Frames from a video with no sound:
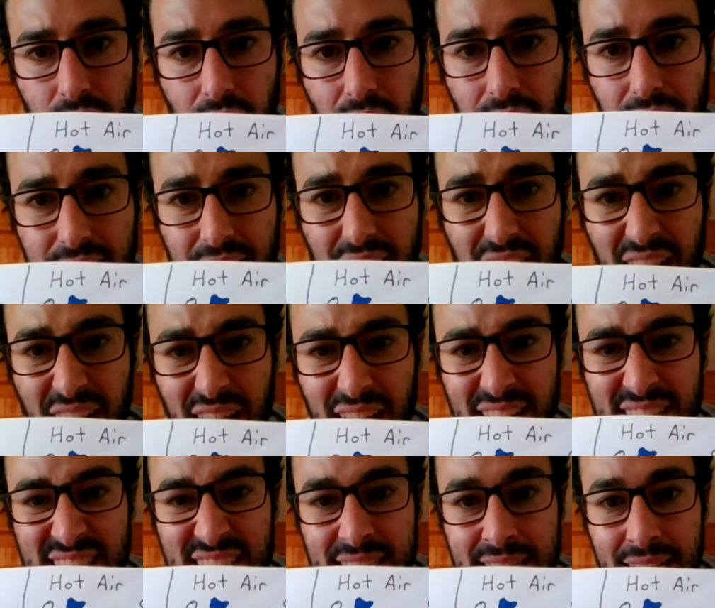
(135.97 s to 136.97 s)
On a
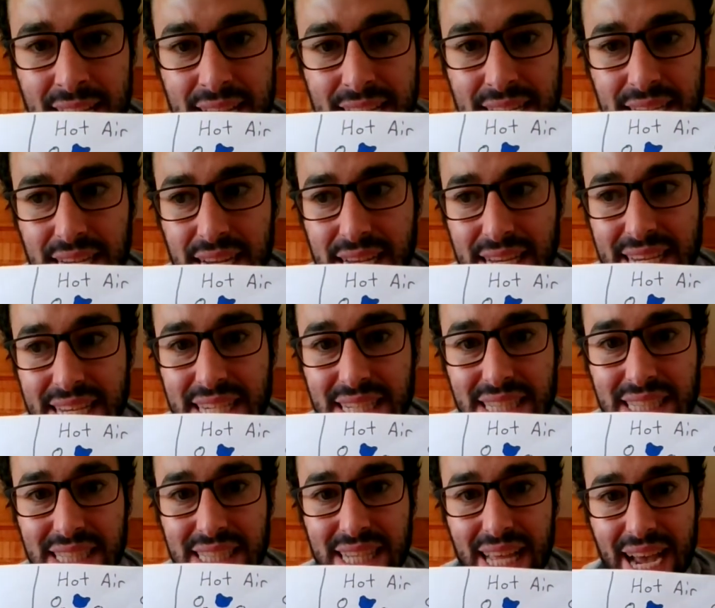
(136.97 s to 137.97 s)
hot day, it
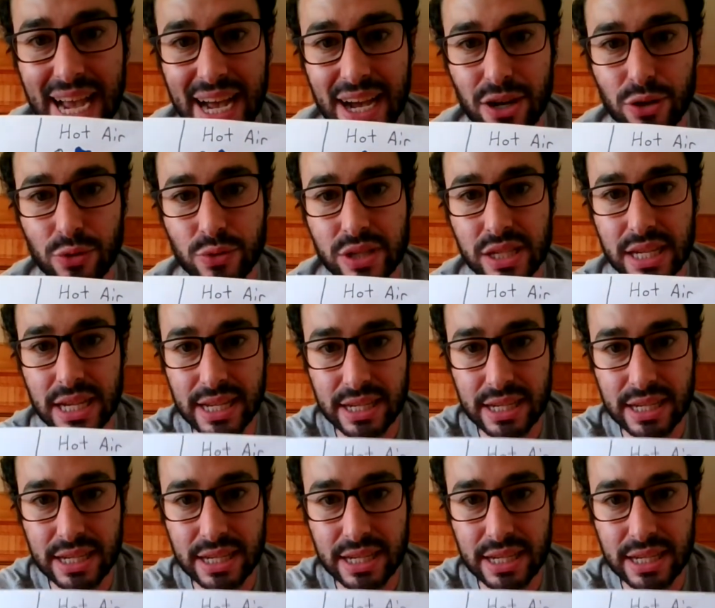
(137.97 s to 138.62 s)
allows